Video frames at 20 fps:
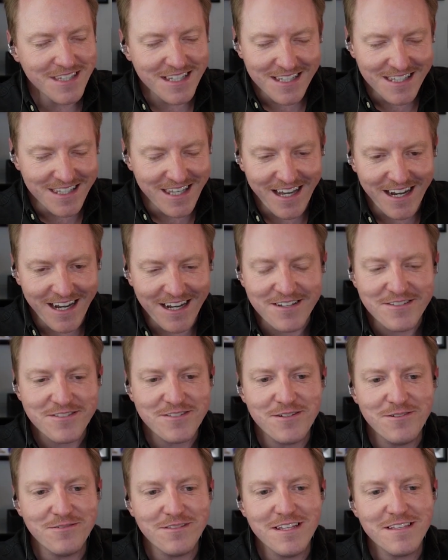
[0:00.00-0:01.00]
yeah,
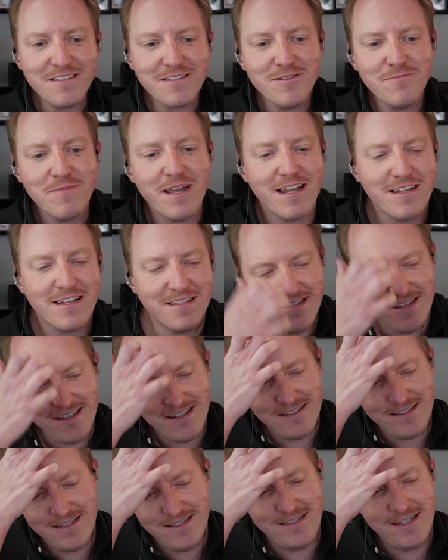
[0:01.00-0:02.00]
so let's go back
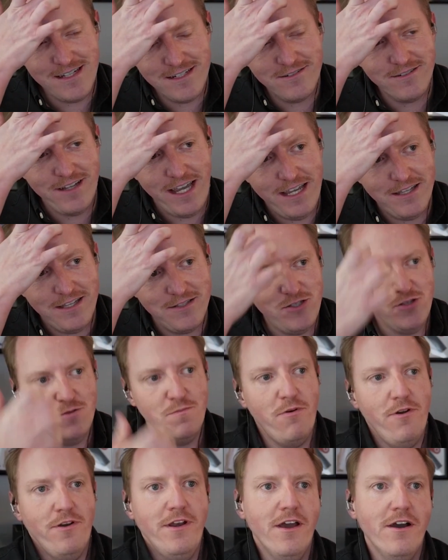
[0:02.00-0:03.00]
to Signalgate
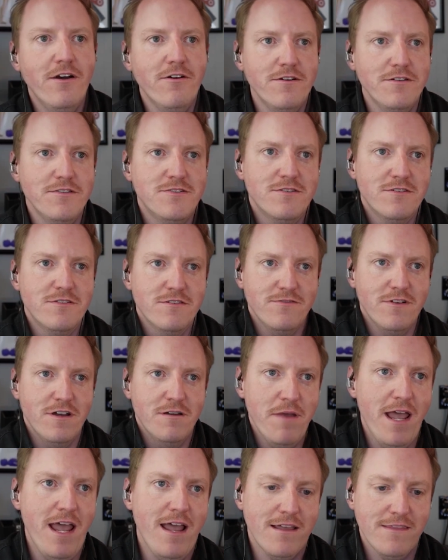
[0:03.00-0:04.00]
2.0 and sort of
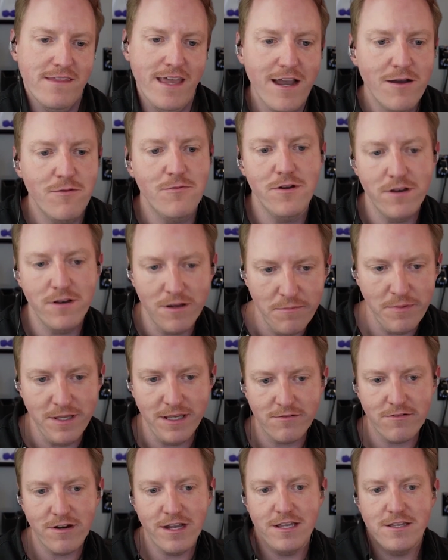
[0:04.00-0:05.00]
unpack that one a bit,
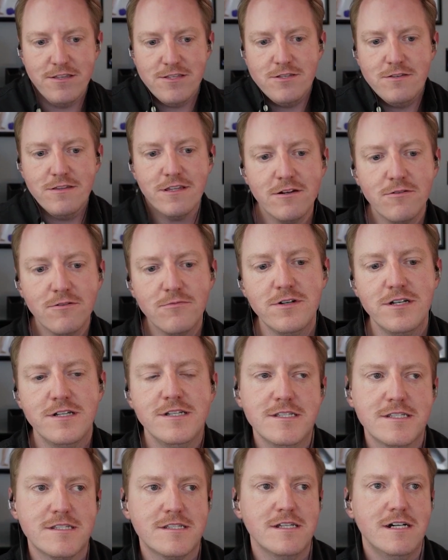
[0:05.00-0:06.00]
right? So there
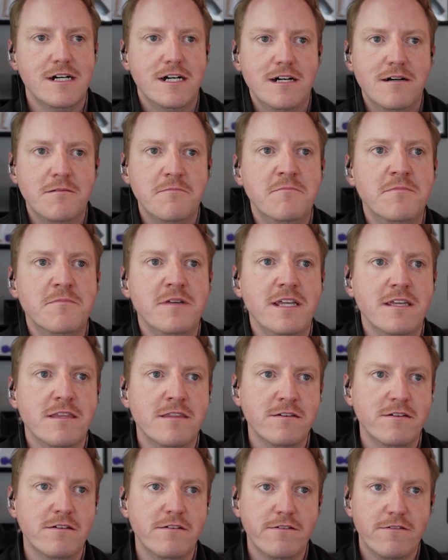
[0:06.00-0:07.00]
was in
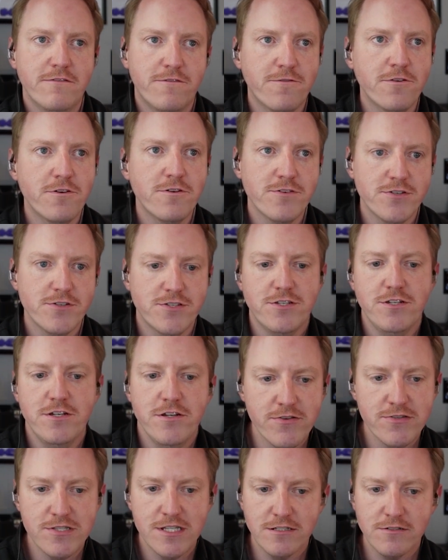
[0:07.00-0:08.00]
the first,
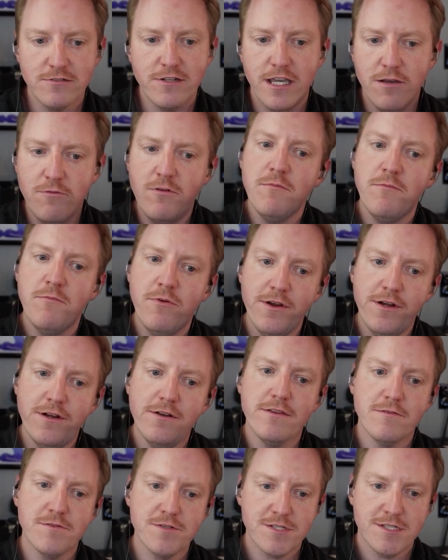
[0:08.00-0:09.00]
Signalgate 1.0
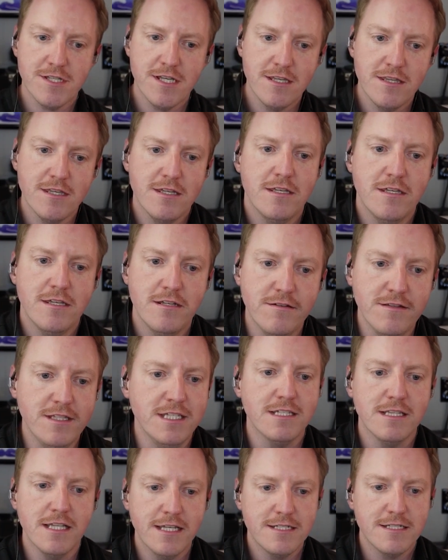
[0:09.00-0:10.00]
that will say that, the
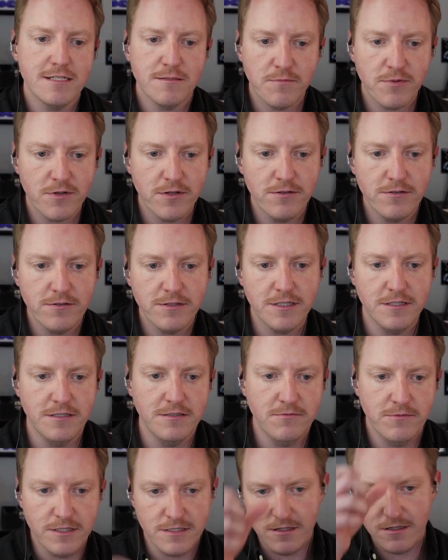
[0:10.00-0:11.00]
Atlantic broke,
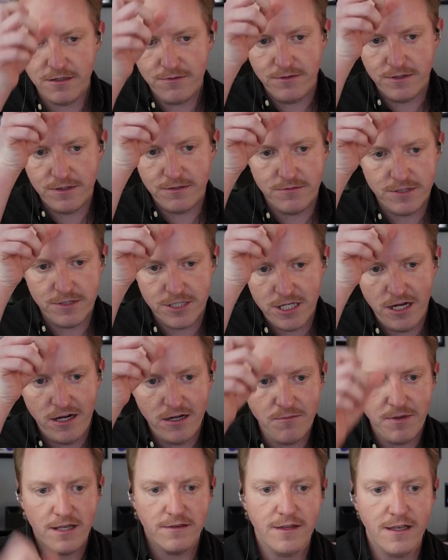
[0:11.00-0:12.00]
and we talked with Shane
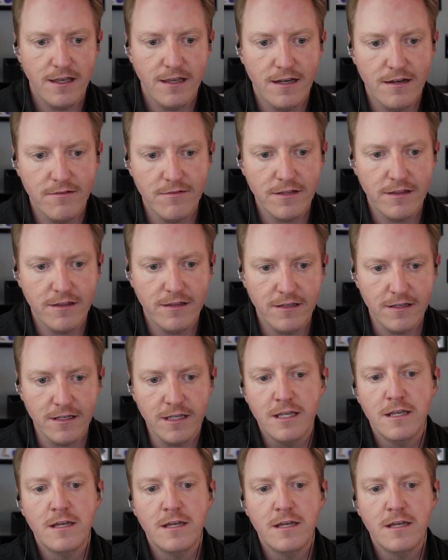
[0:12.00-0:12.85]
about that and everything.